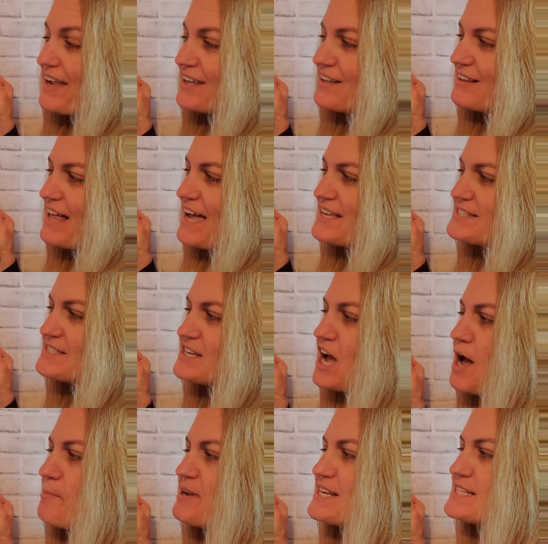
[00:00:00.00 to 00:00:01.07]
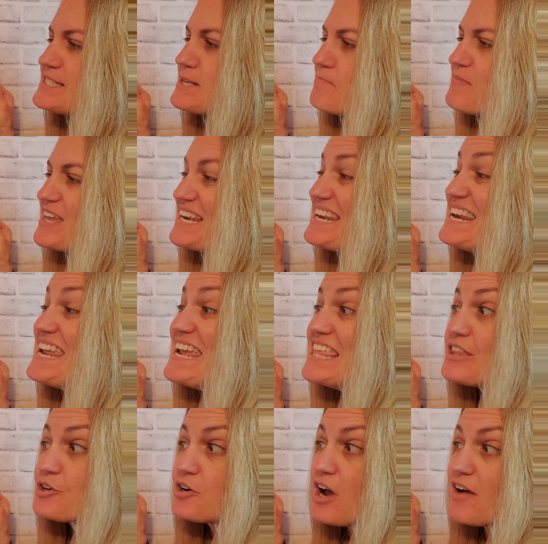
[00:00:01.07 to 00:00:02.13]
in class, Tommy did something
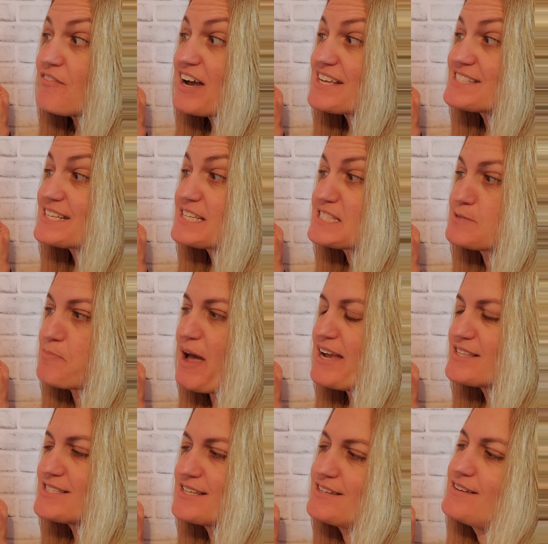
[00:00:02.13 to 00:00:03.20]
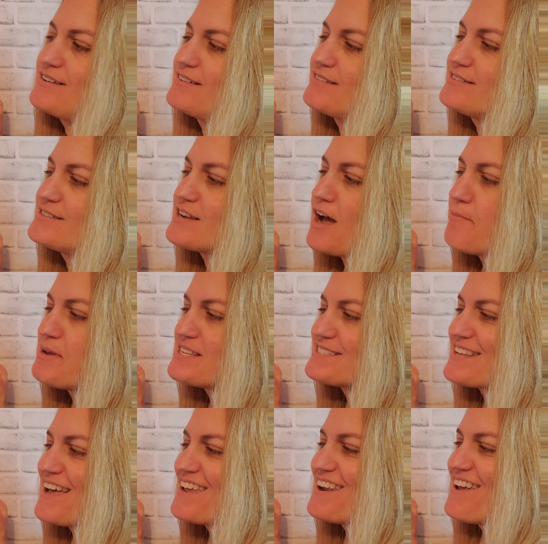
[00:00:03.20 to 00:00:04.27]
neither of us expected. Tommy
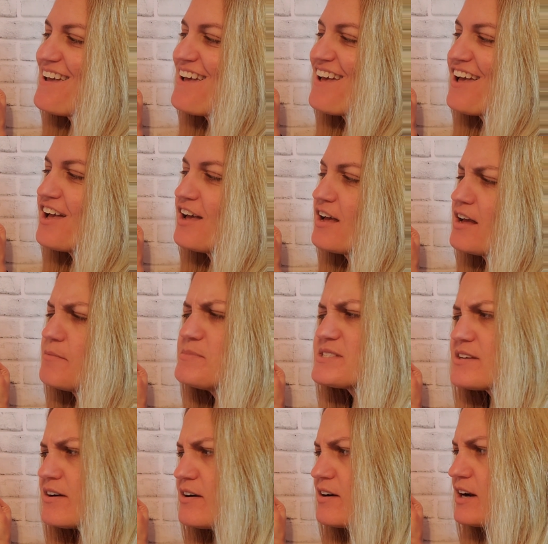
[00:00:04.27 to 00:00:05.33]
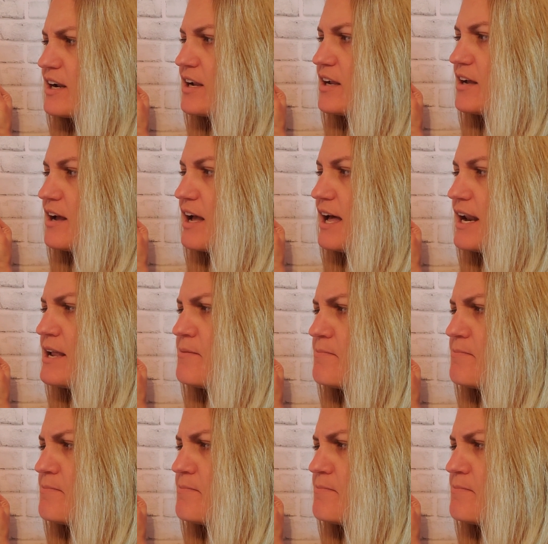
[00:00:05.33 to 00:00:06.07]
said, "I'm sorry, I didn't